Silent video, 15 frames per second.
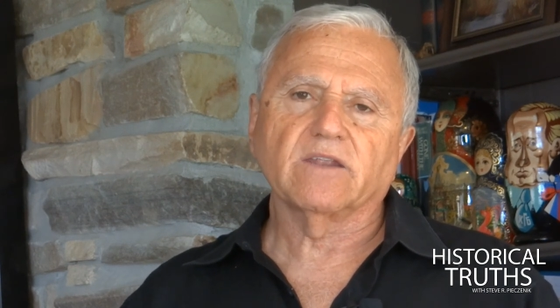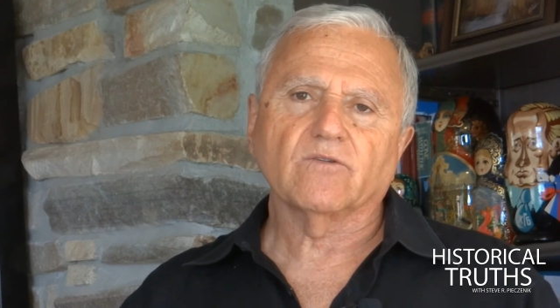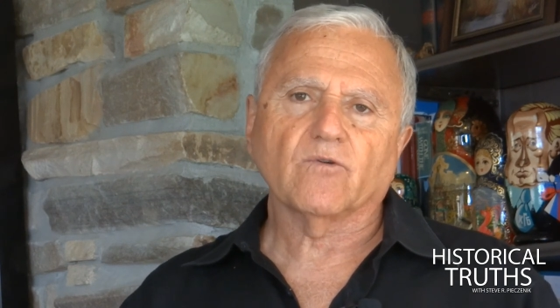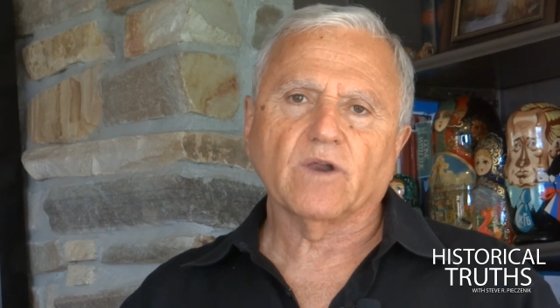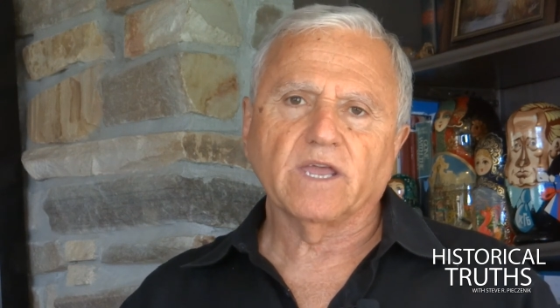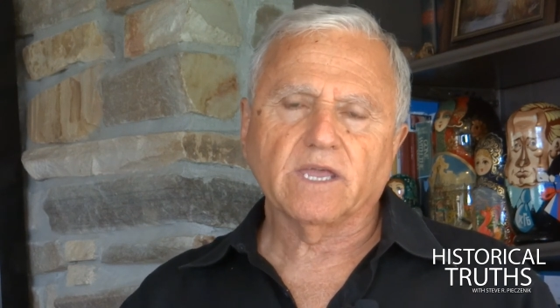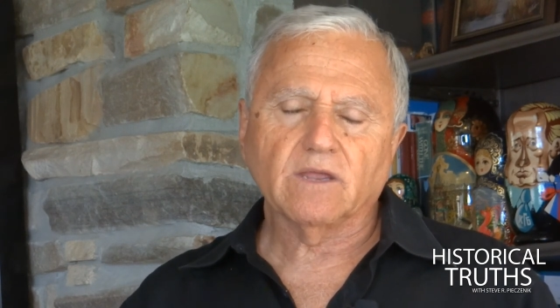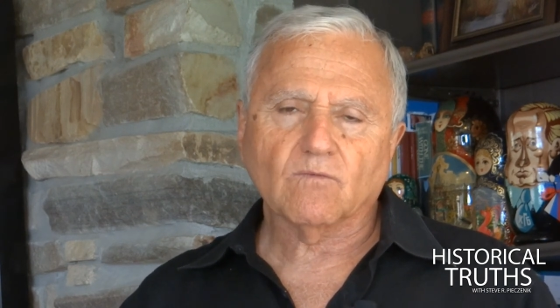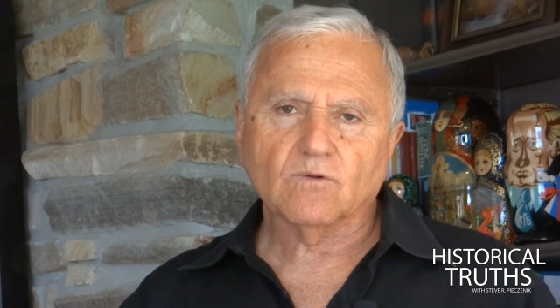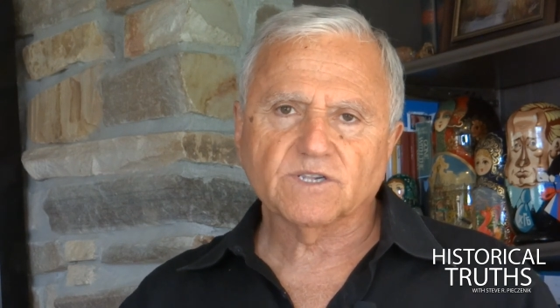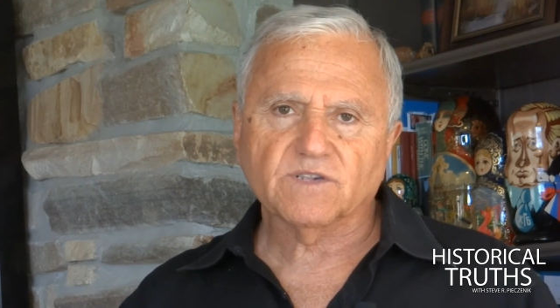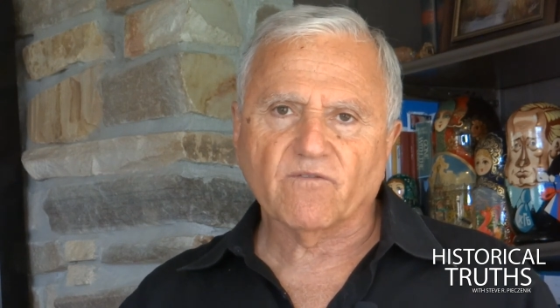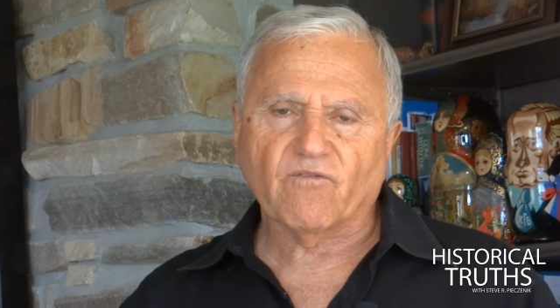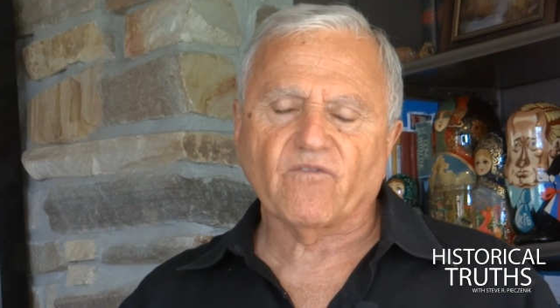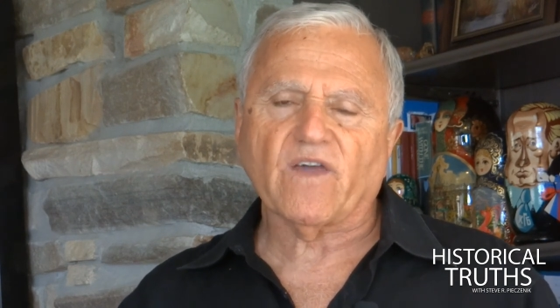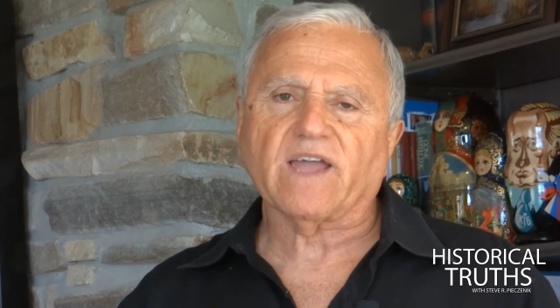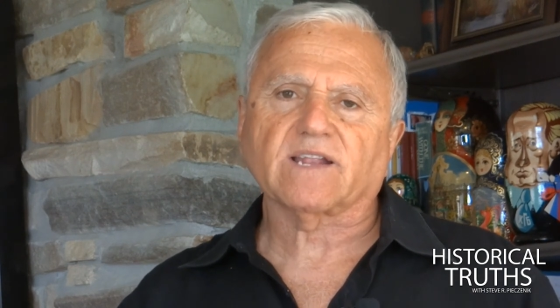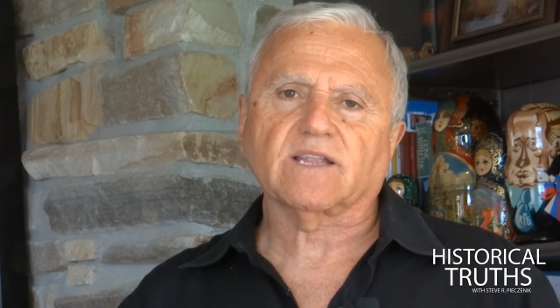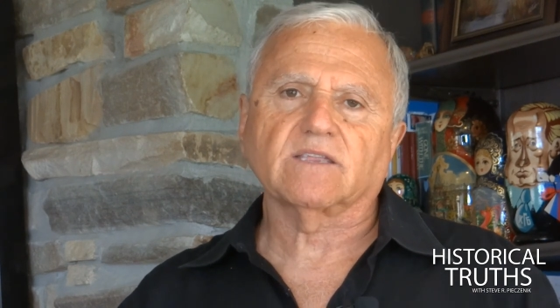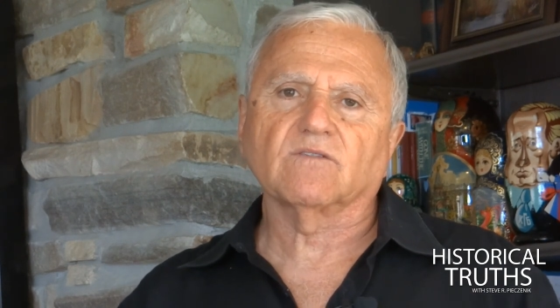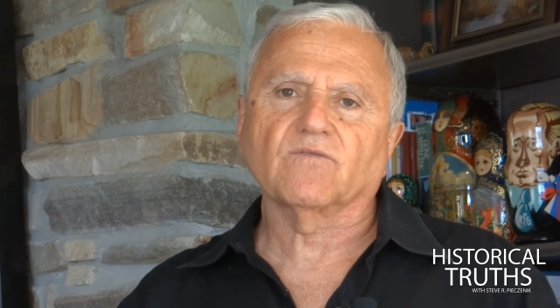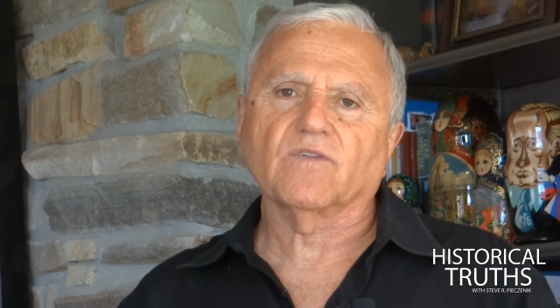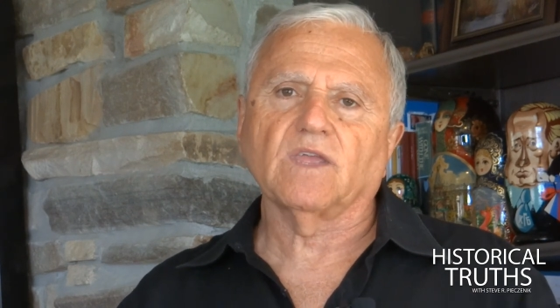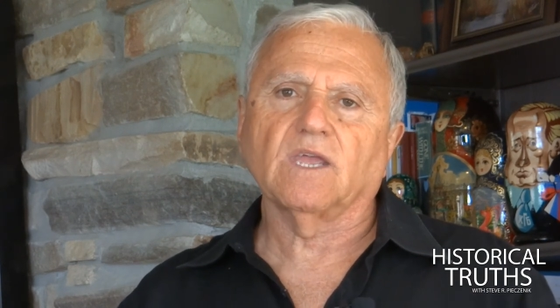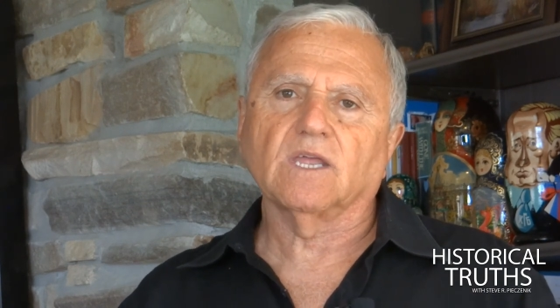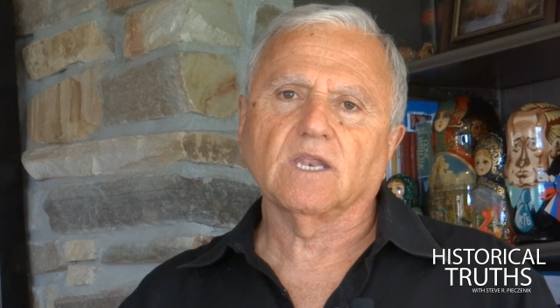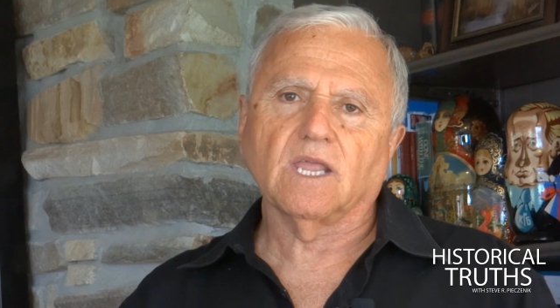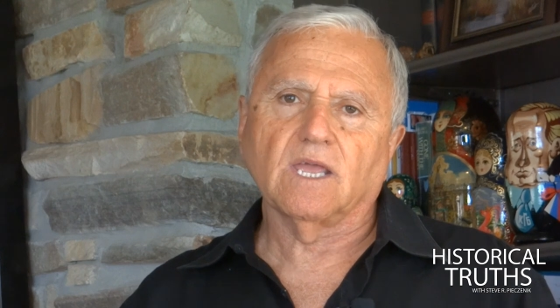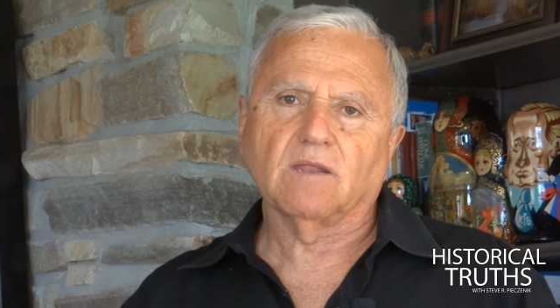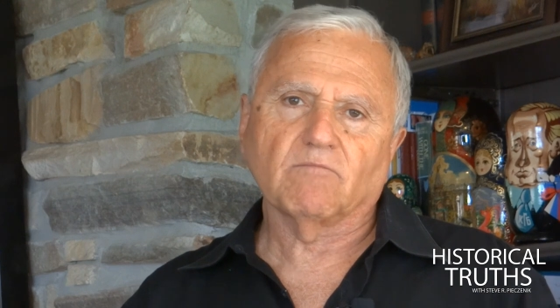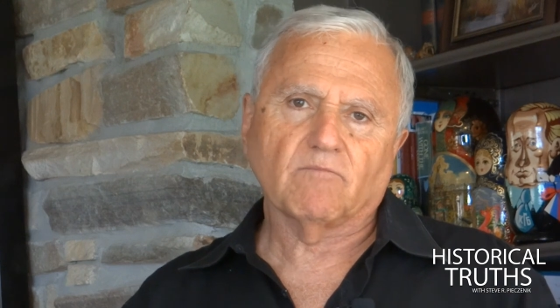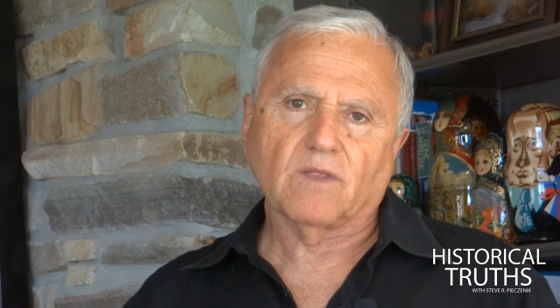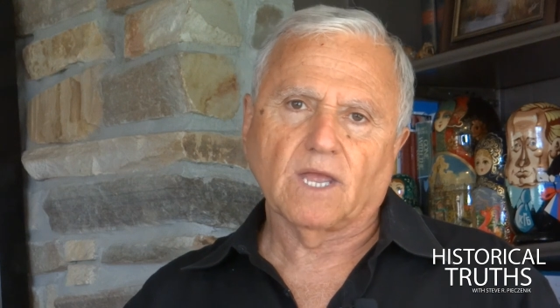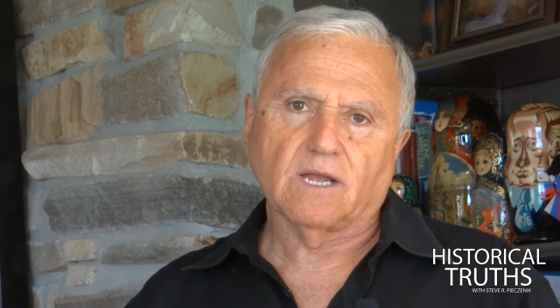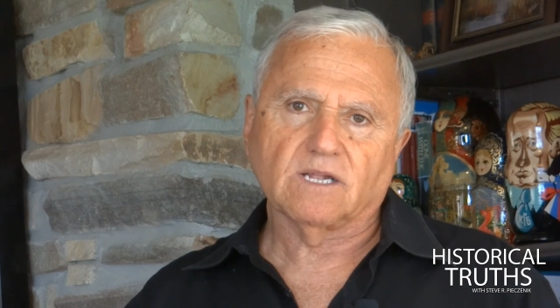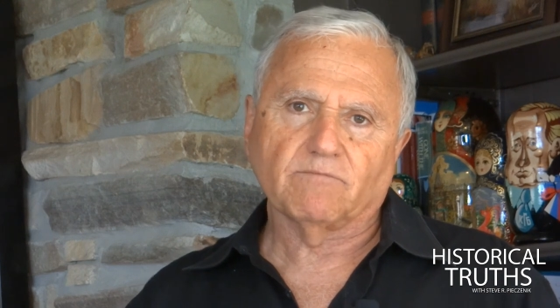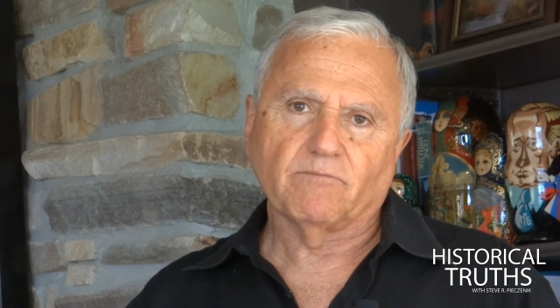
and Reagan was effective in, in uh,